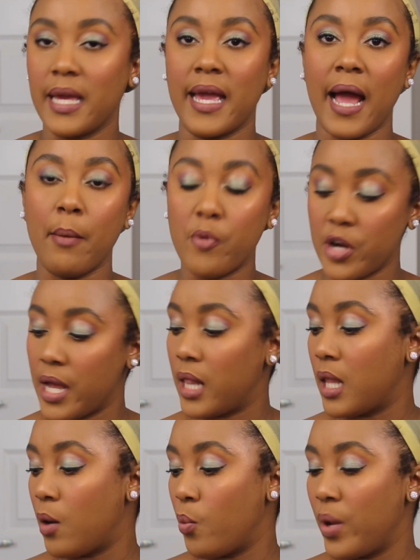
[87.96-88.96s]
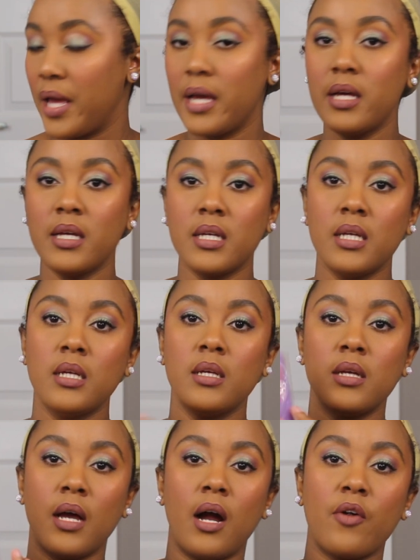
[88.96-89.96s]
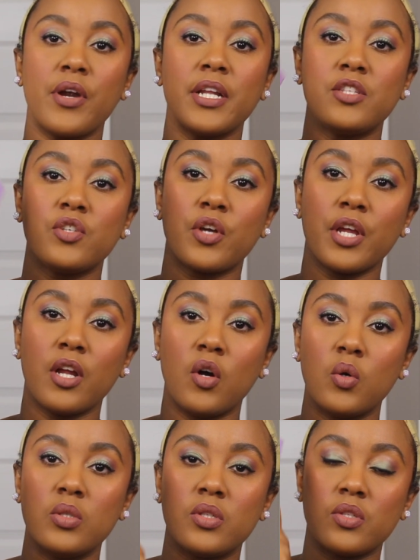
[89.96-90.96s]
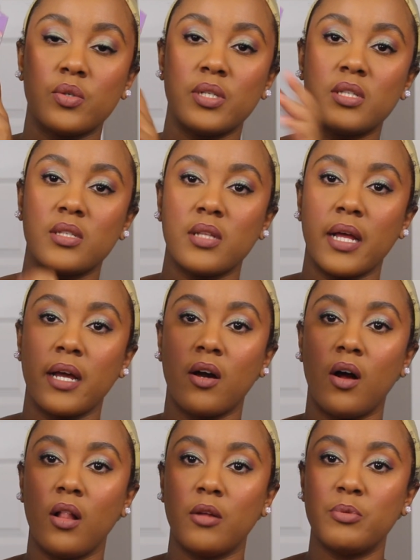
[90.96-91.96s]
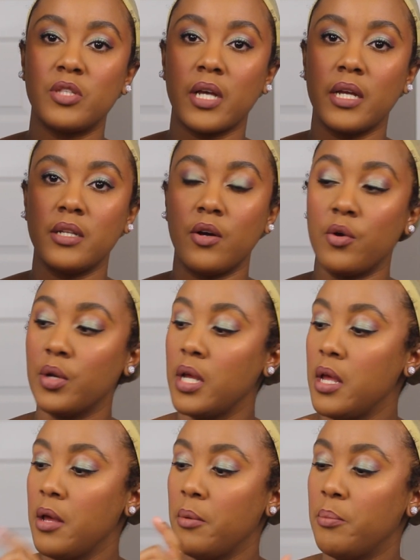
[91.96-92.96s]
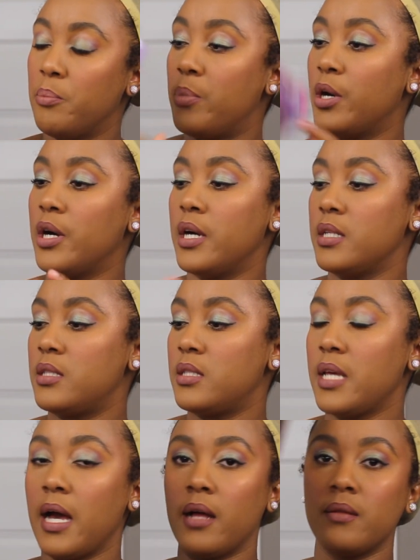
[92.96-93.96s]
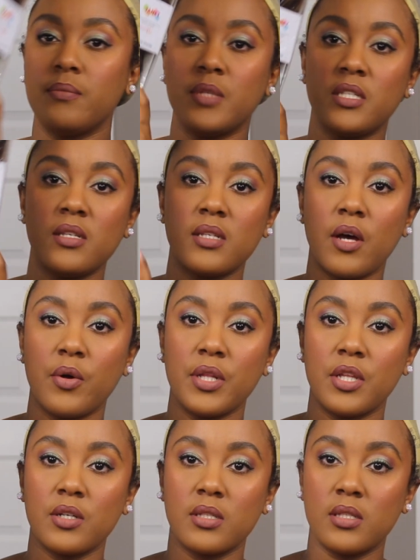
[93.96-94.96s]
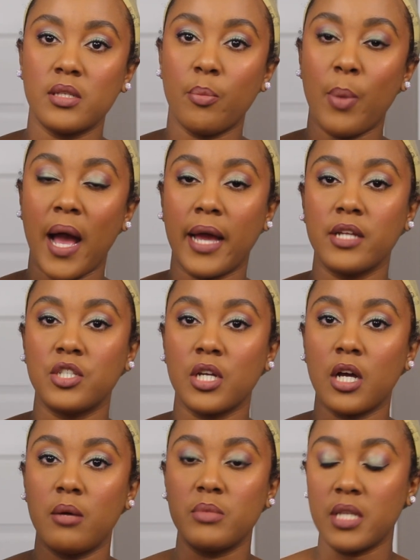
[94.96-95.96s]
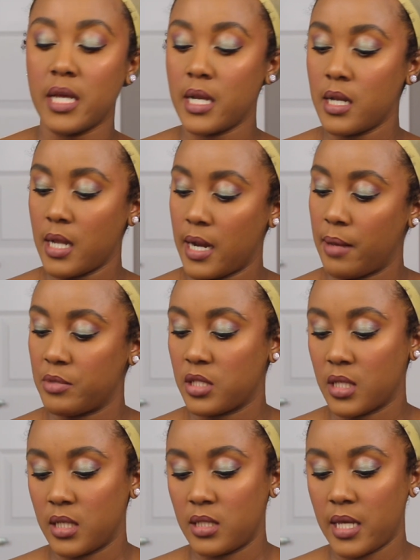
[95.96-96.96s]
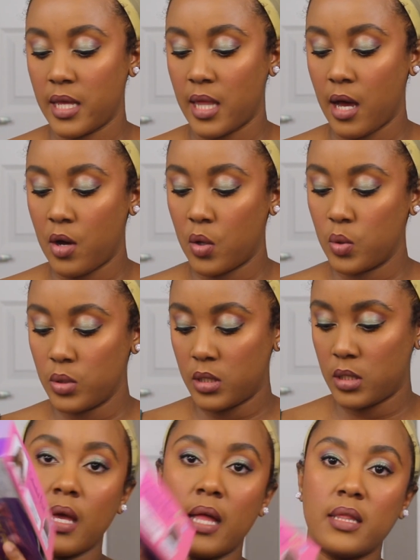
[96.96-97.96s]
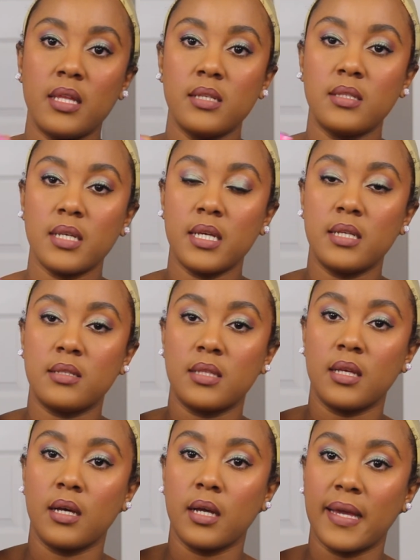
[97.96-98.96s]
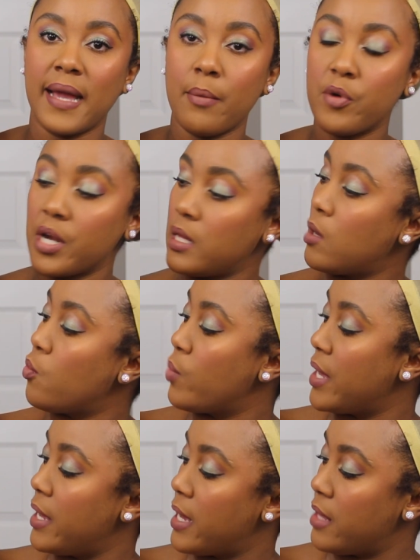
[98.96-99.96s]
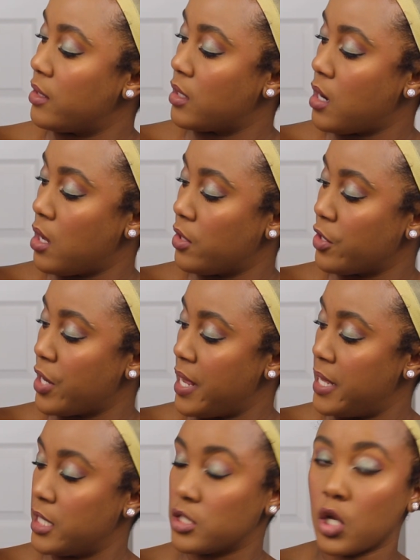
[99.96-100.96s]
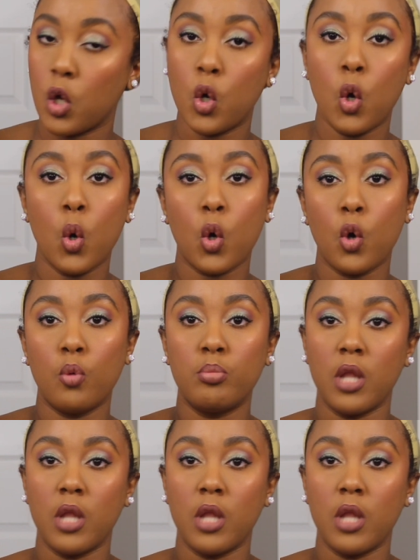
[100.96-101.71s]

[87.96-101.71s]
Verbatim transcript: Gabriella wig. I already took it out, so it's like all upside down. But yeah, this is how it looks. This is the package it comes in, and I'm just gonna take that out. And this is the Gabriella wig, and the color is cocoa